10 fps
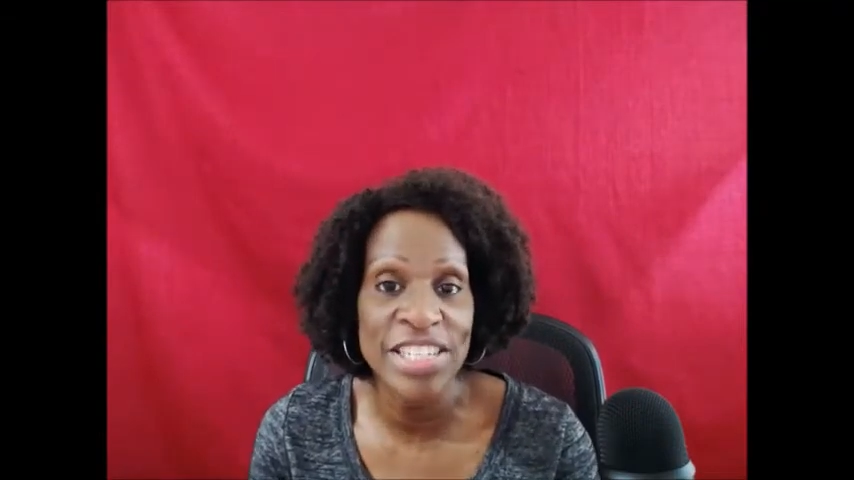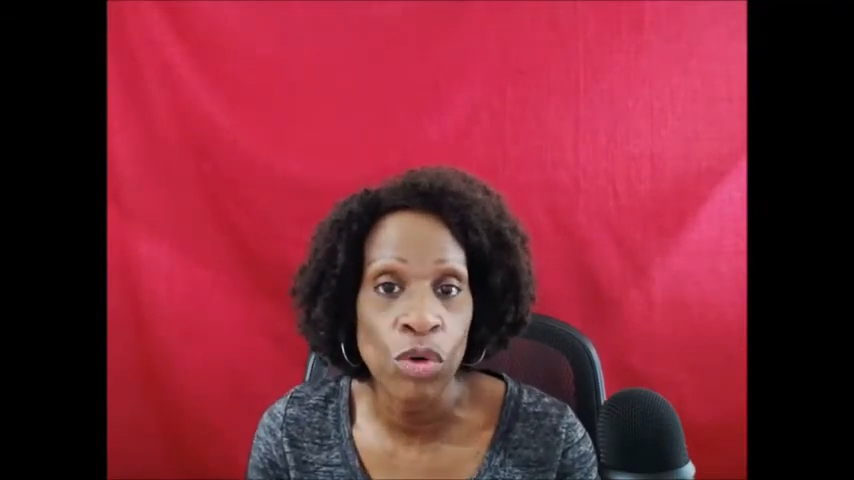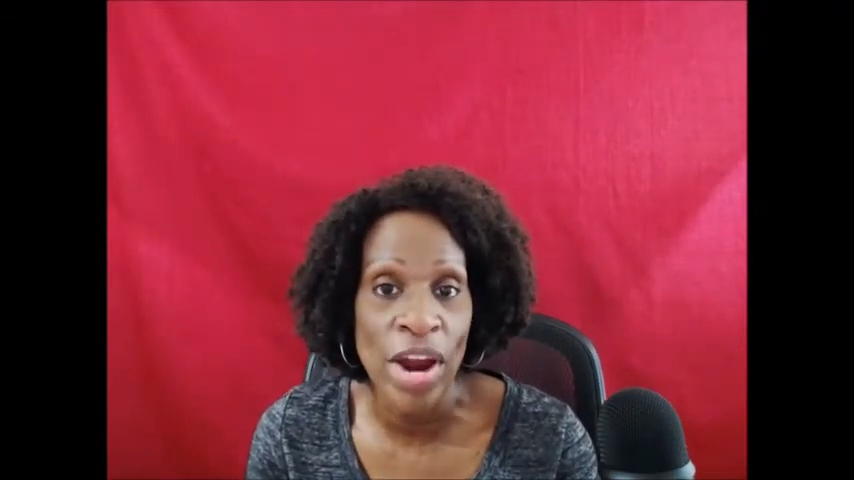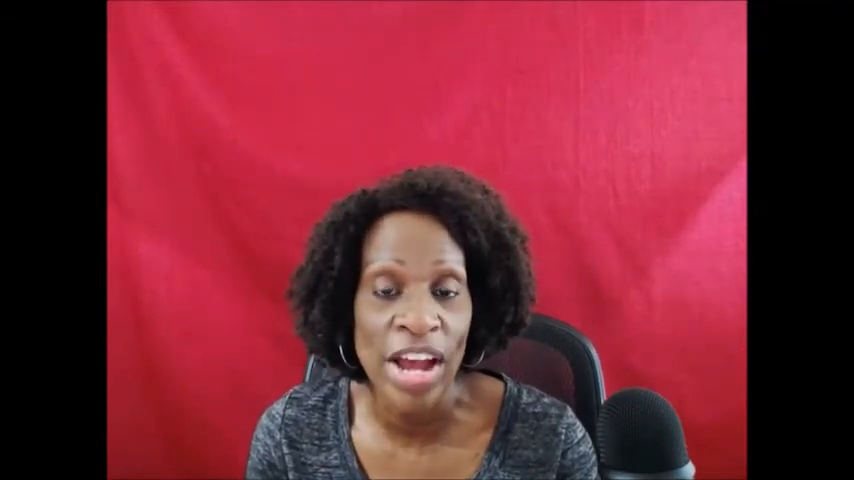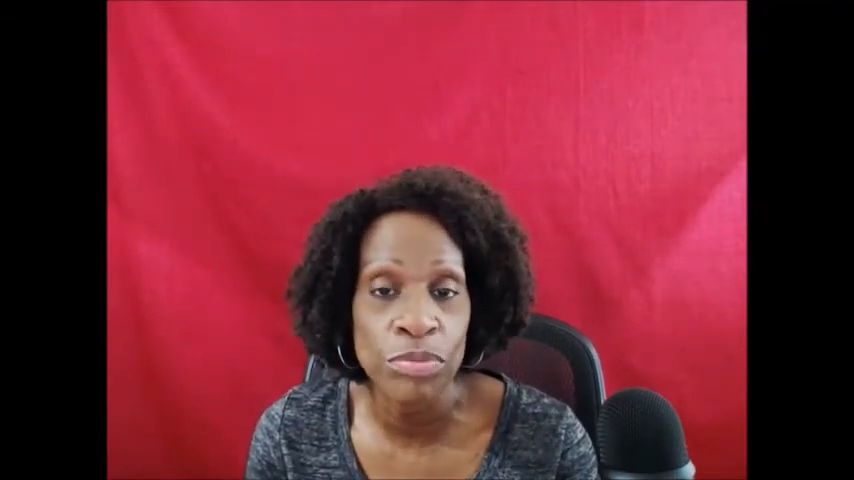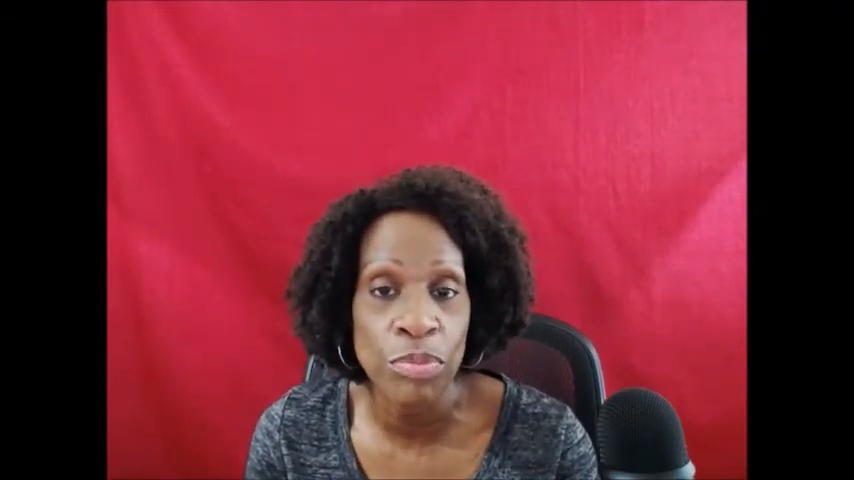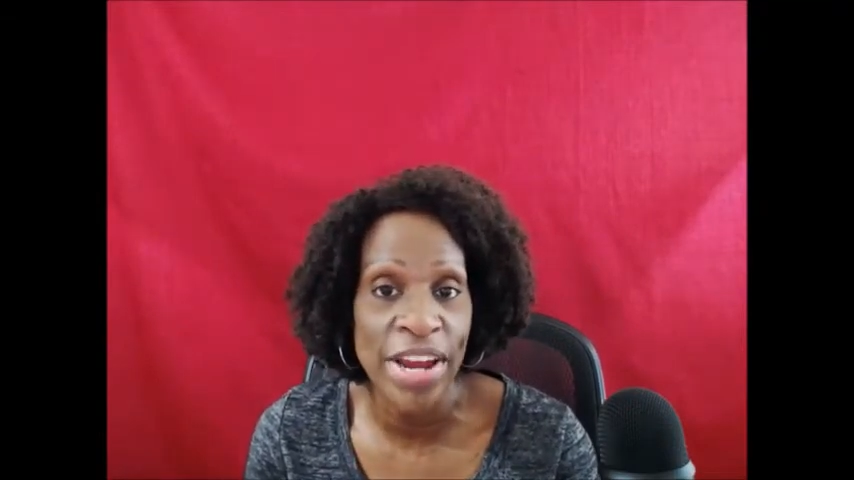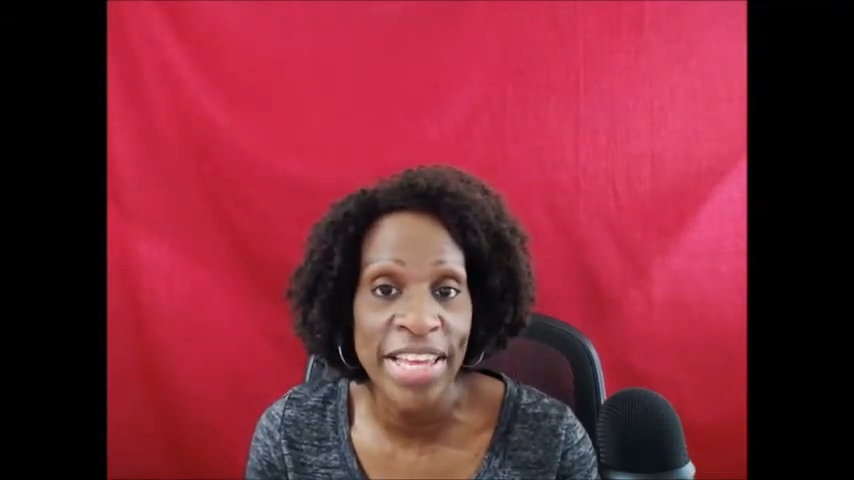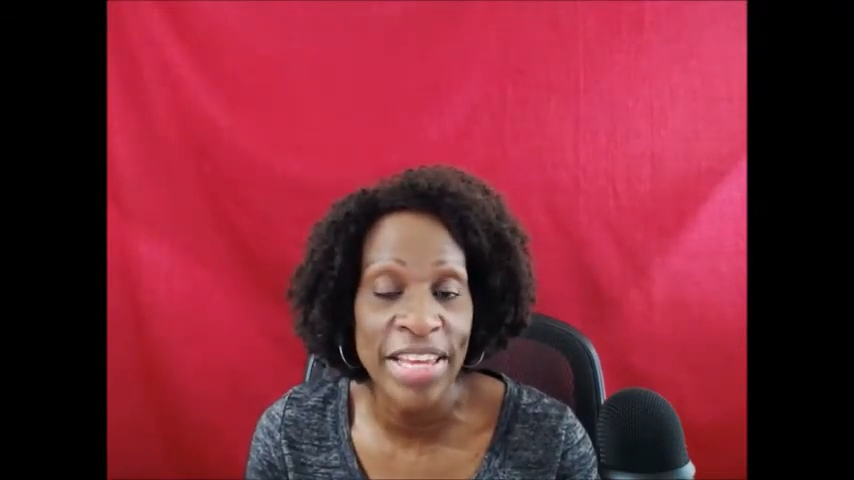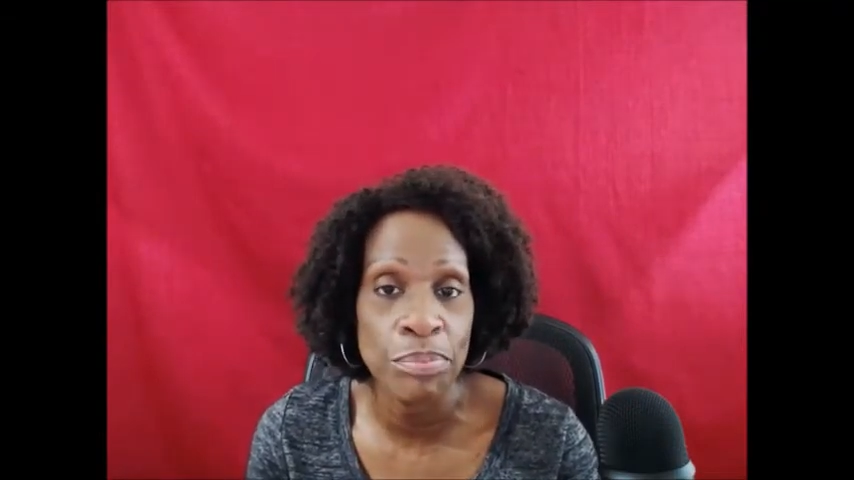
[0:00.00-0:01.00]
a
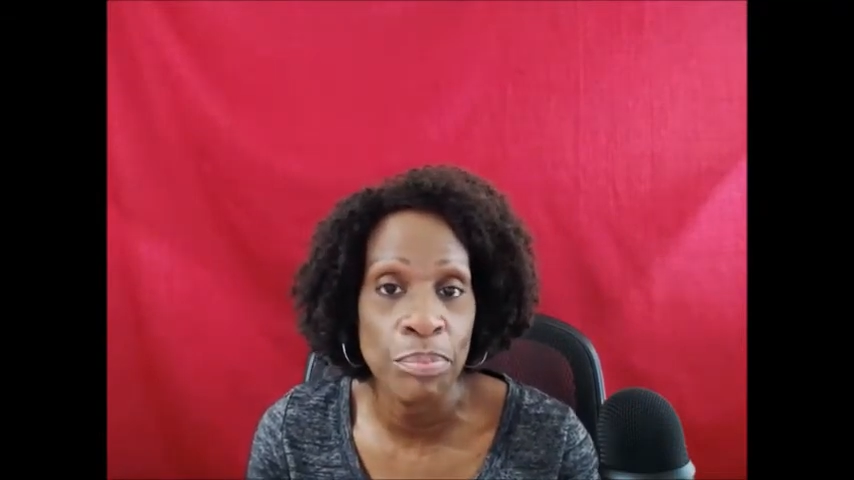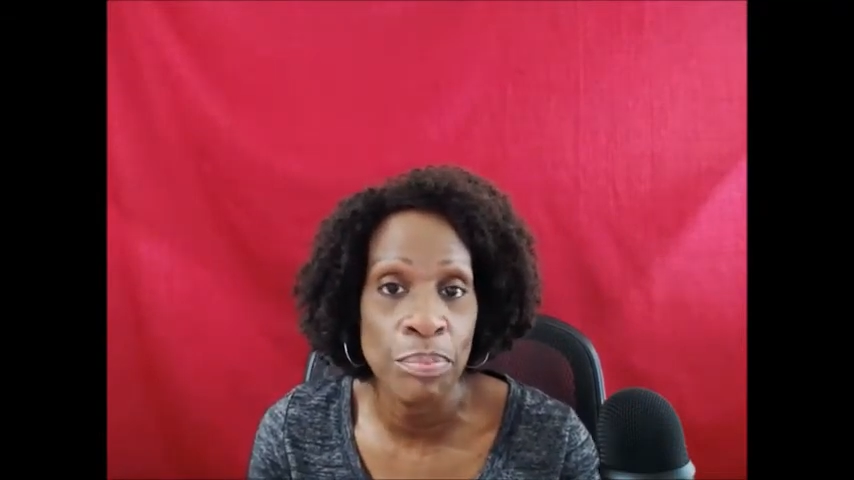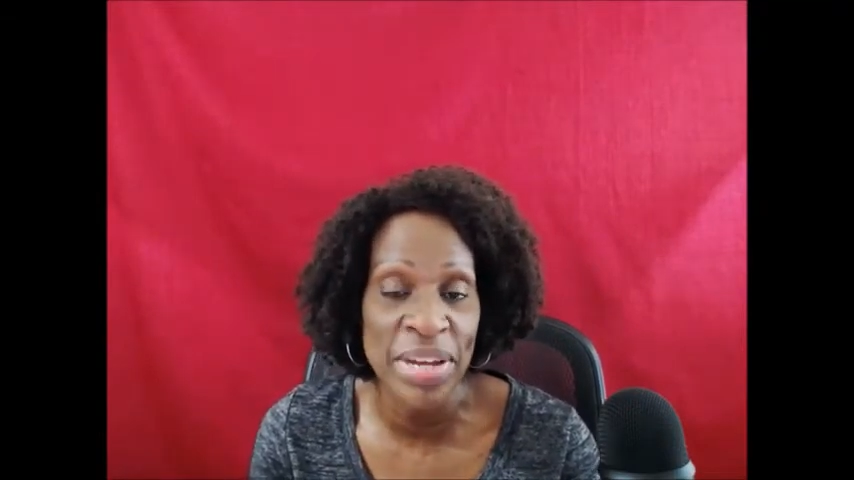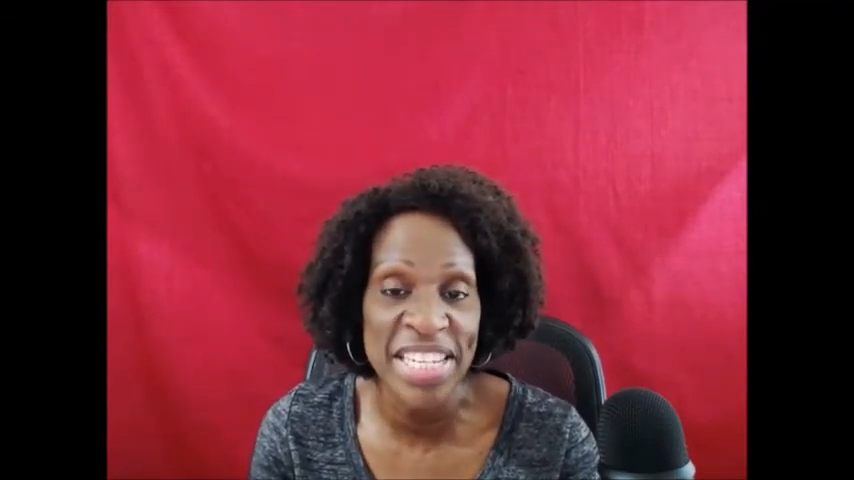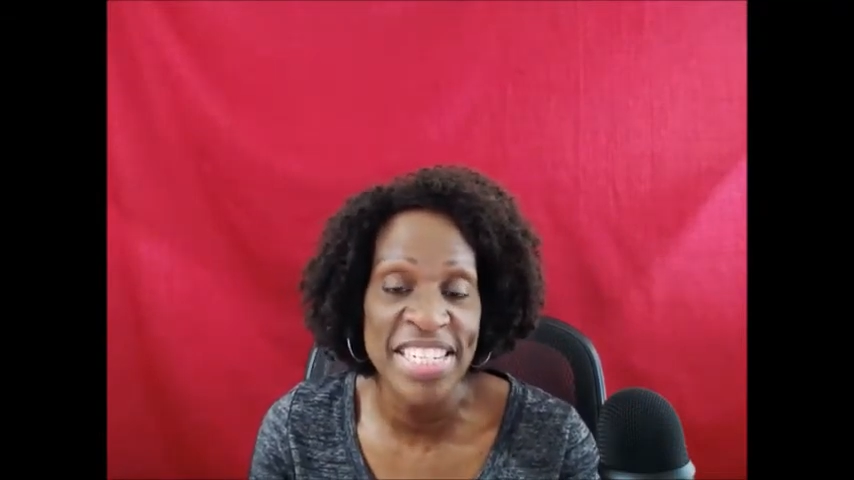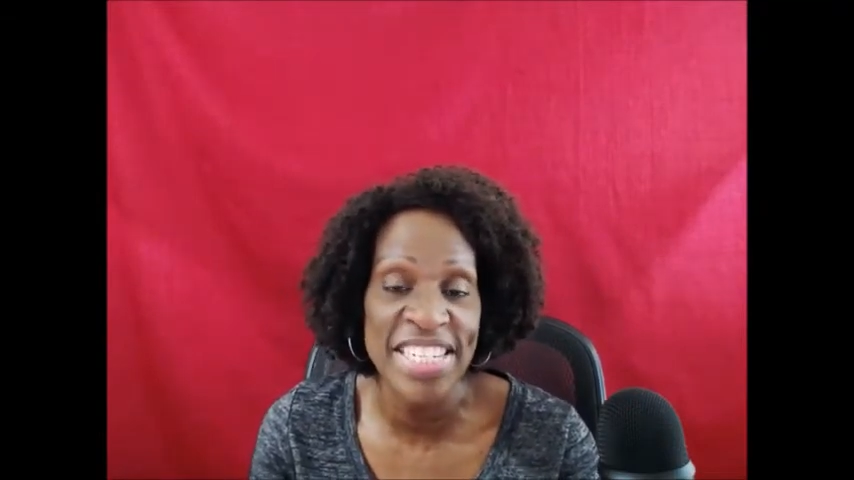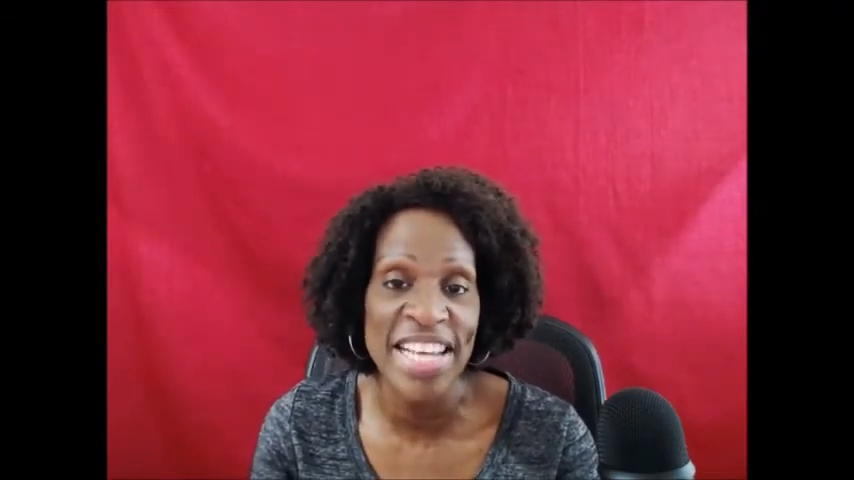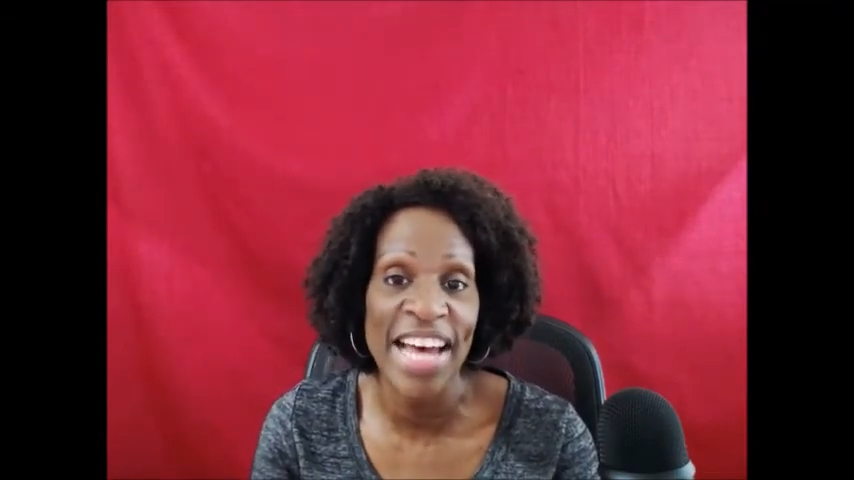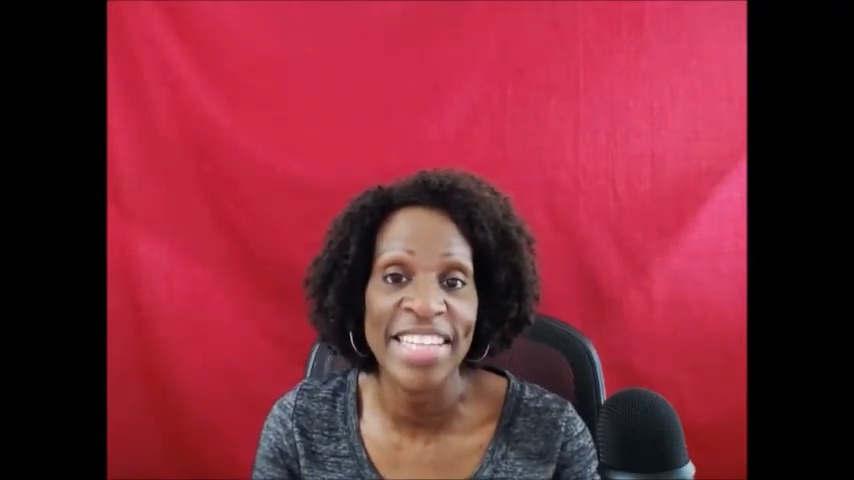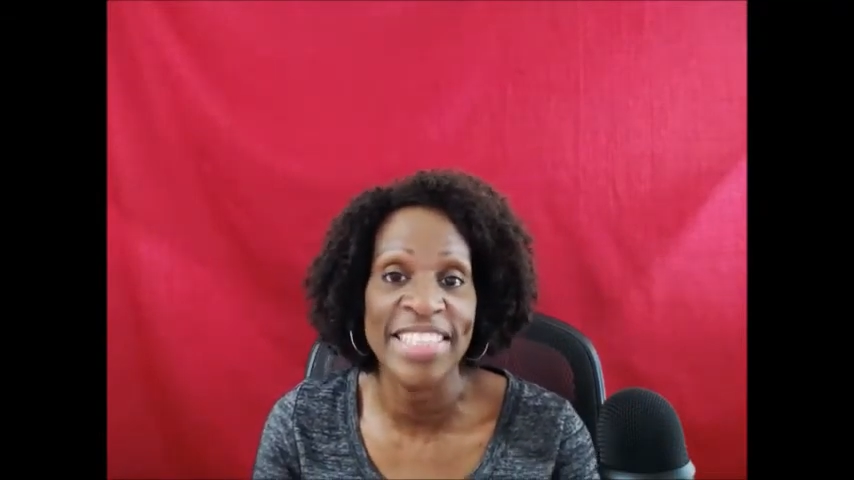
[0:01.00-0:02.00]
groundbreaking business
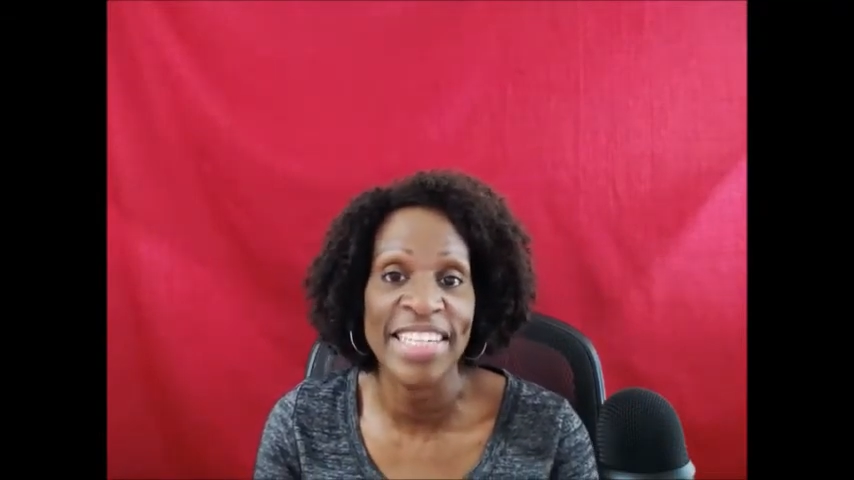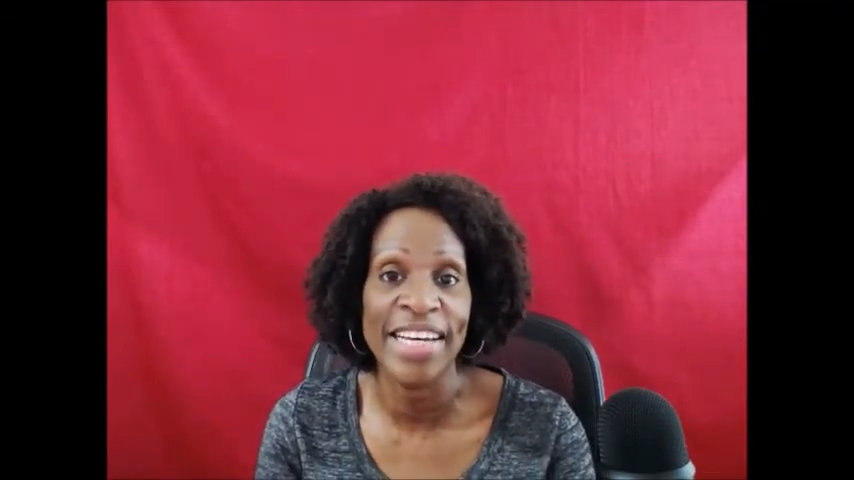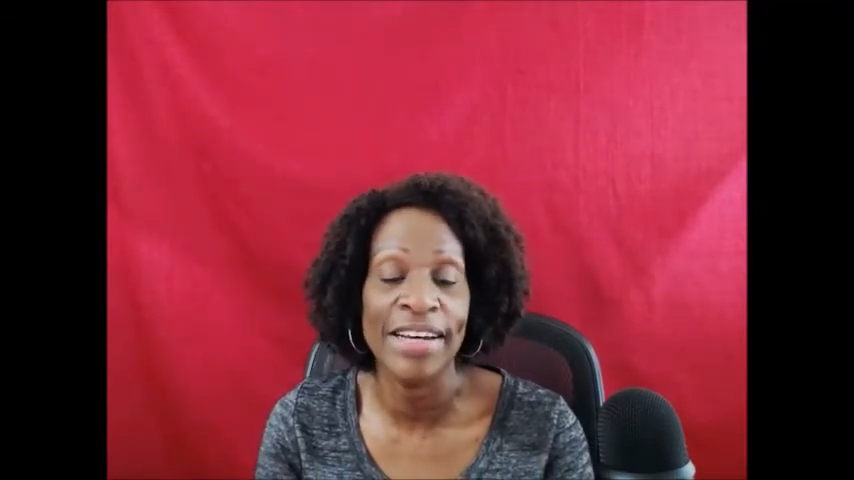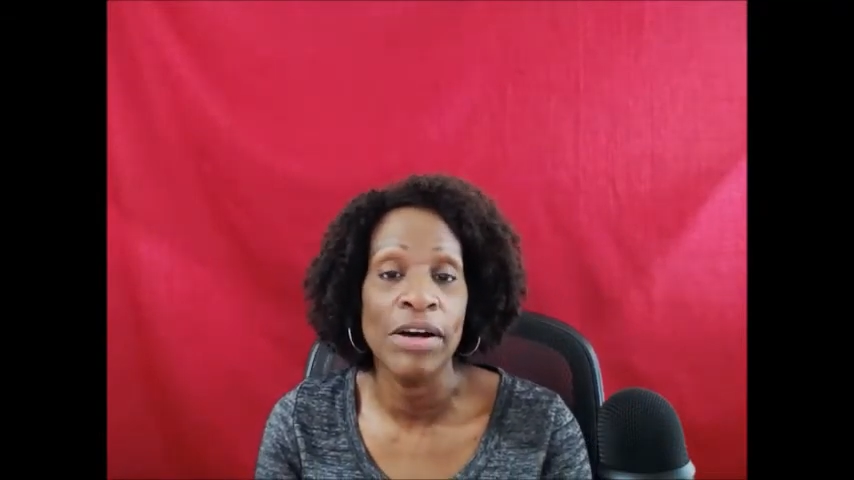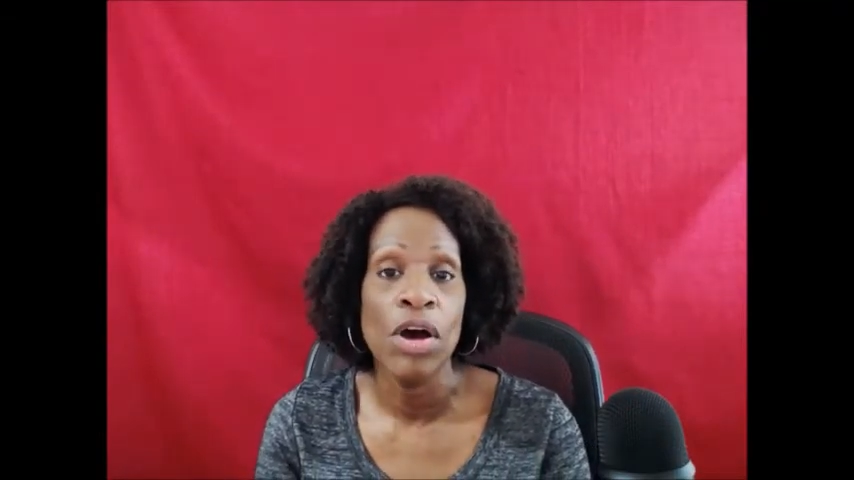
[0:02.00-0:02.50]
idea,